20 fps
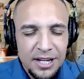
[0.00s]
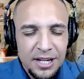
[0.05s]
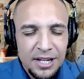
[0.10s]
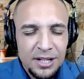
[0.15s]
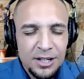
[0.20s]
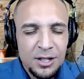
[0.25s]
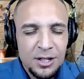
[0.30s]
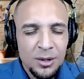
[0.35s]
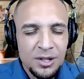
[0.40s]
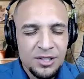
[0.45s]

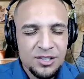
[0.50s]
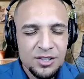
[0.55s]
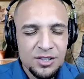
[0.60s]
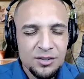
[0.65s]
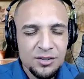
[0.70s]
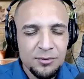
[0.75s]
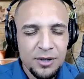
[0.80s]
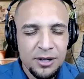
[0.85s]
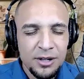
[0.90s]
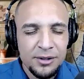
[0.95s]
it's
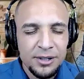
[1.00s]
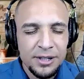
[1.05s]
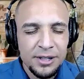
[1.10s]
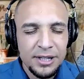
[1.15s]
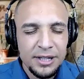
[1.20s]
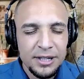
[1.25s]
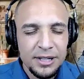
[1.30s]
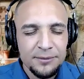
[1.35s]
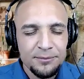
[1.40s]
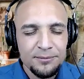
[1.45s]
just
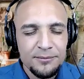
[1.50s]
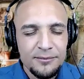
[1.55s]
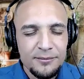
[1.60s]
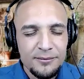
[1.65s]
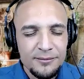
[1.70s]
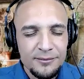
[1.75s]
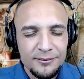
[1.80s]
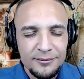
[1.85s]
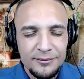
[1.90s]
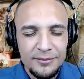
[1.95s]
very,
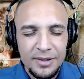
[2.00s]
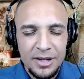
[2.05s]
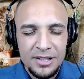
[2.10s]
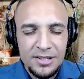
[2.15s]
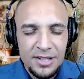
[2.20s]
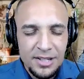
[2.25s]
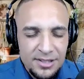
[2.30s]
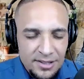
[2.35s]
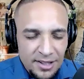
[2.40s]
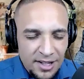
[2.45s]

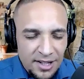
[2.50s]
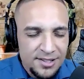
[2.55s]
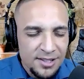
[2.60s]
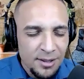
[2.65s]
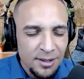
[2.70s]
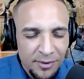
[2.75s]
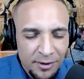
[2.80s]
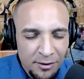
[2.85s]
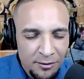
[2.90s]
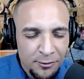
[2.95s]
it does
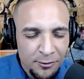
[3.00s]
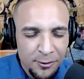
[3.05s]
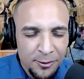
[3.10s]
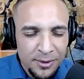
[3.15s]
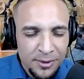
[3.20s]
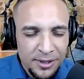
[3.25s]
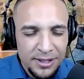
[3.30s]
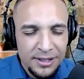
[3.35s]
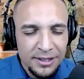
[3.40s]
something for me.